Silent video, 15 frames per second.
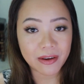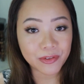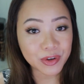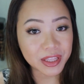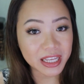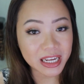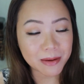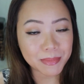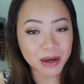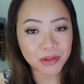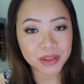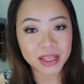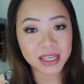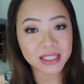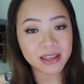everything
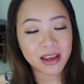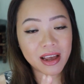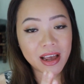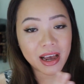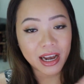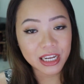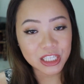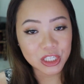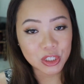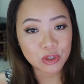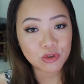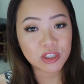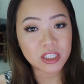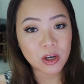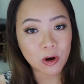about this. I
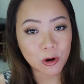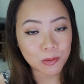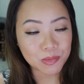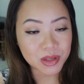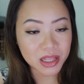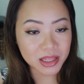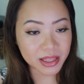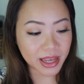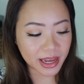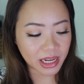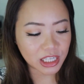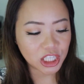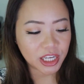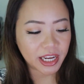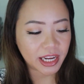do just hope that
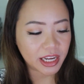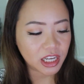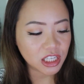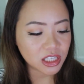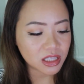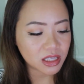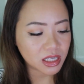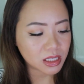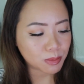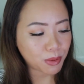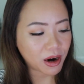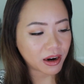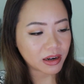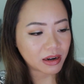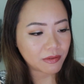they change this
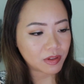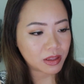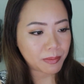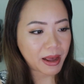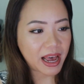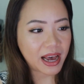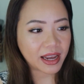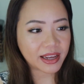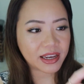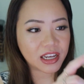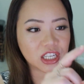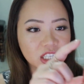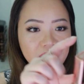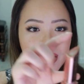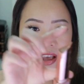part of the
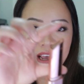package